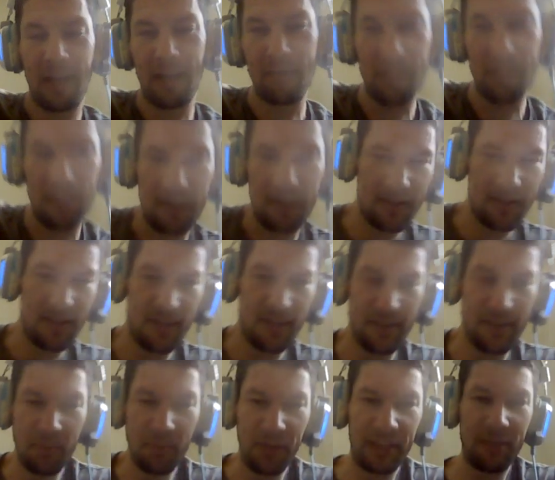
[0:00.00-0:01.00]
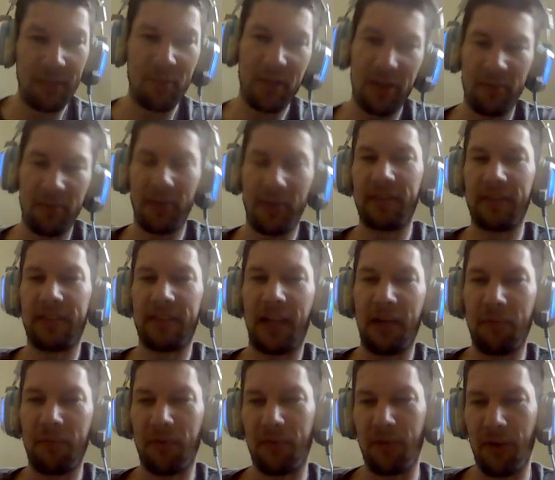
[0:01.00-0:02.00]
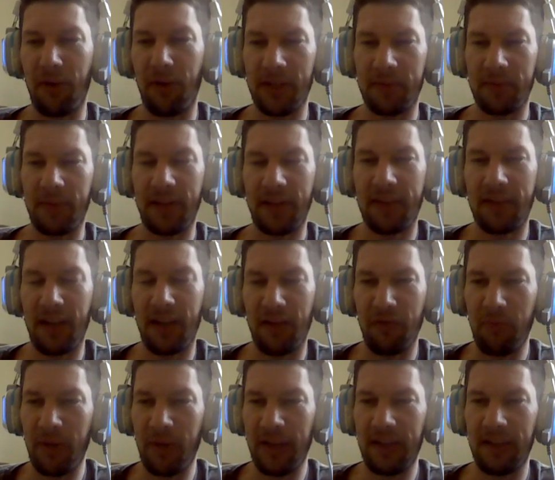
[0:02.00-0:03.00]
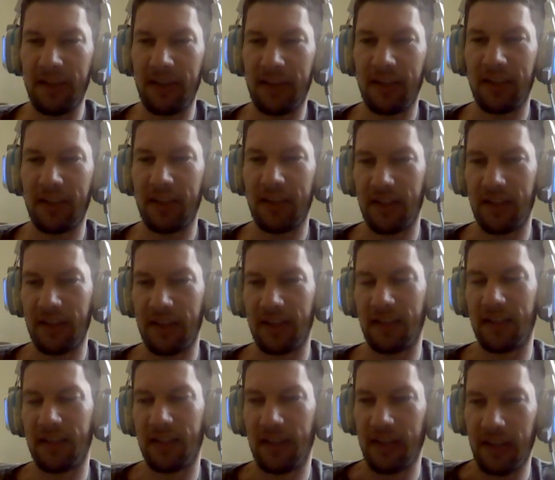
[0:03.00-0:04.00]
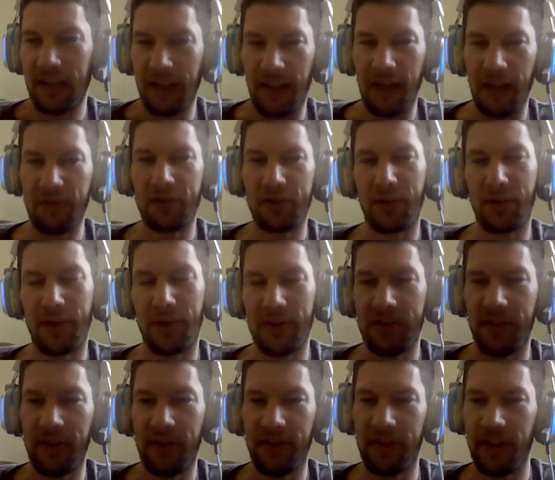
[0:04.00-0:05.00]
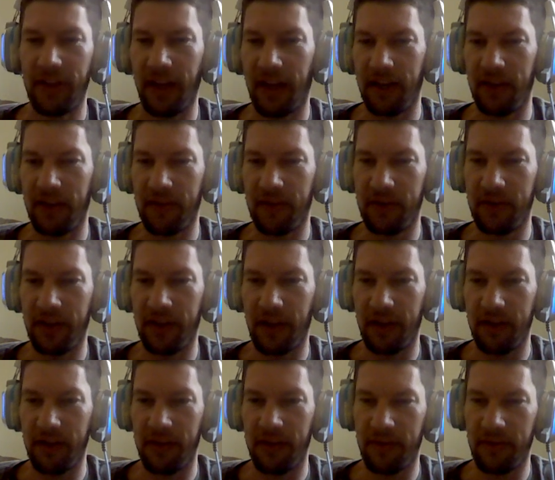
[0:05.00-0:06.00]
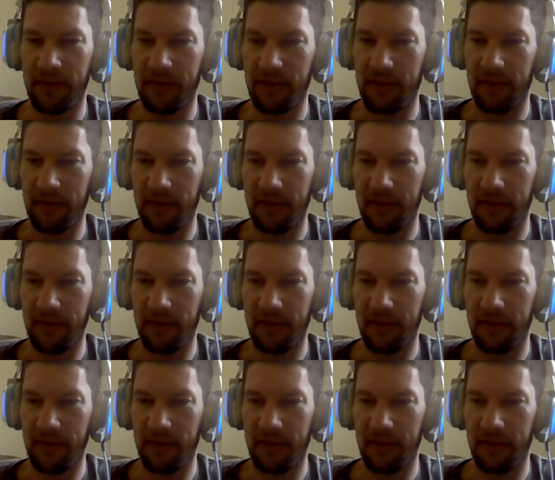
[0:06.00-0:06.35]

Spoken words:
I have a somewhat limited amount of time for romance myself, but life's short, so you got to do what you got to do.